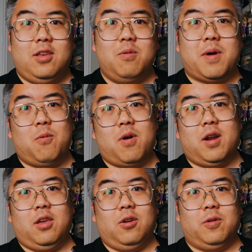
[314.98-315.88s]
you might want
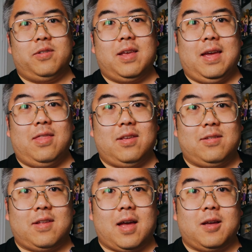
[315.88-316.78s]
to use in this
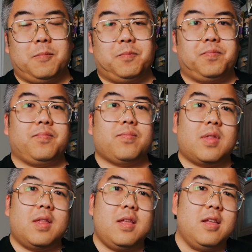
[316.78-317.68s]
deck.
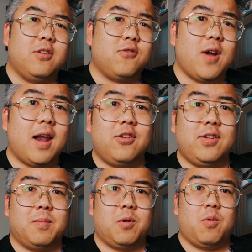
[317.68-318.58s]
Strategy
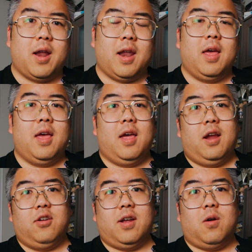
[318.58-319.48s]
number 1,
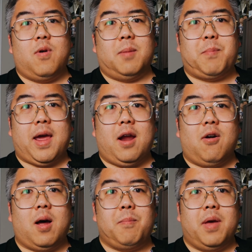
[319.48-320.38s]
you're going to want to
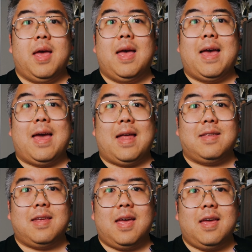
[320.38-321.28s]
pair up
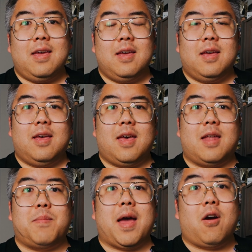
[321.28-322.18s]
Entei
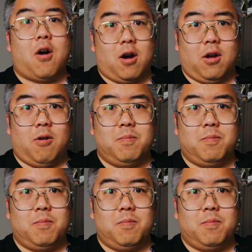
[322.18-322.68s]
and Magcargo.